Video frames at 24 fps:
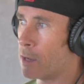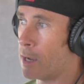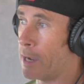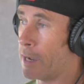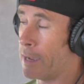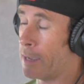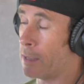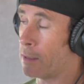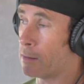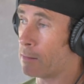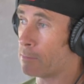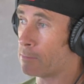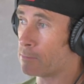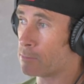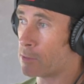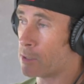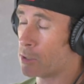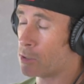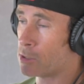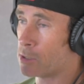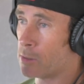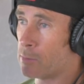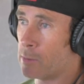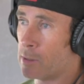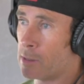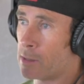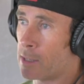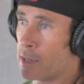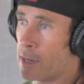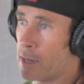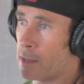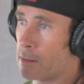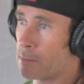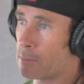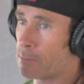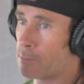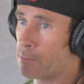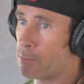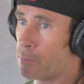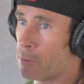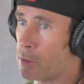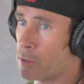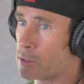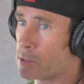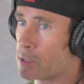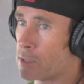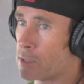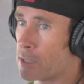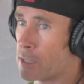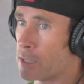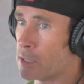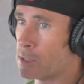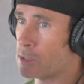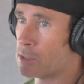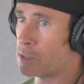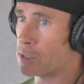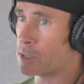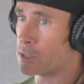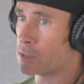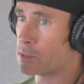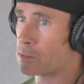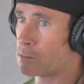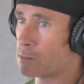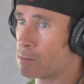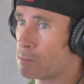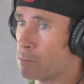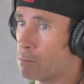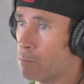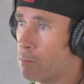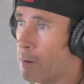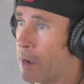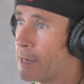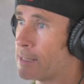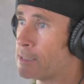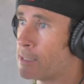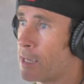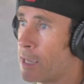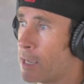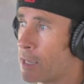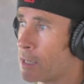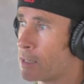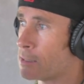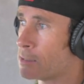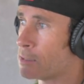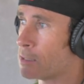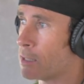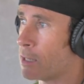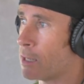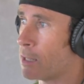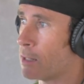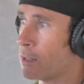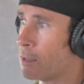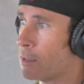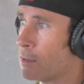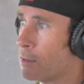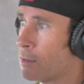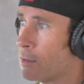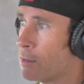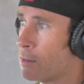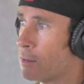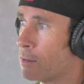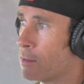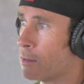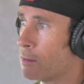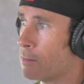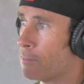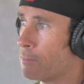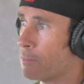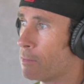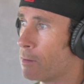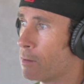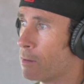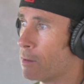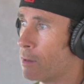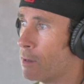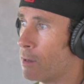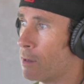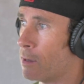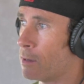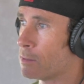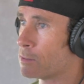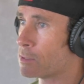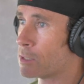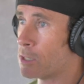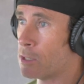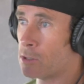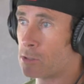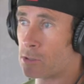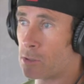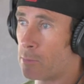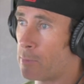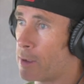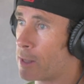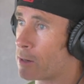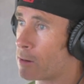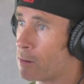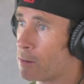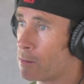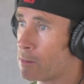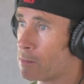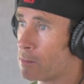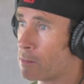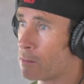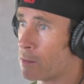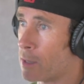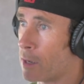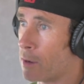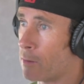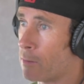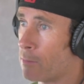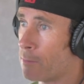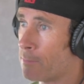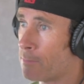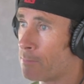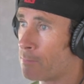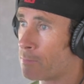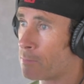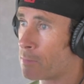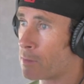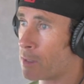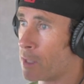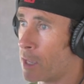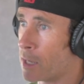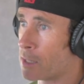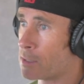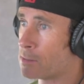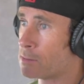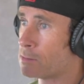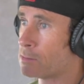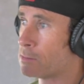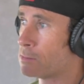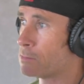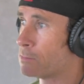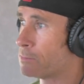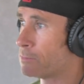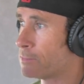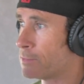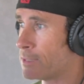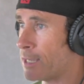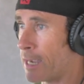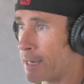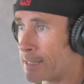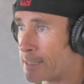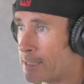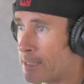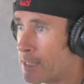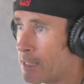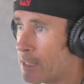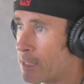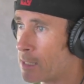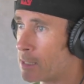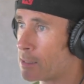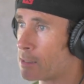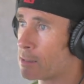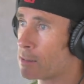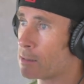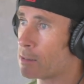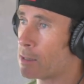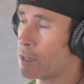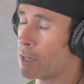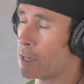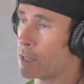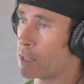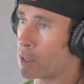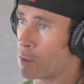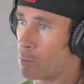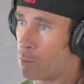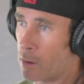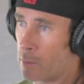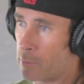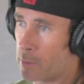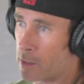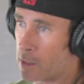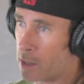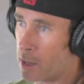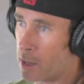I attribute that personally, just my take is that skiers are better now. Like technique and equipment,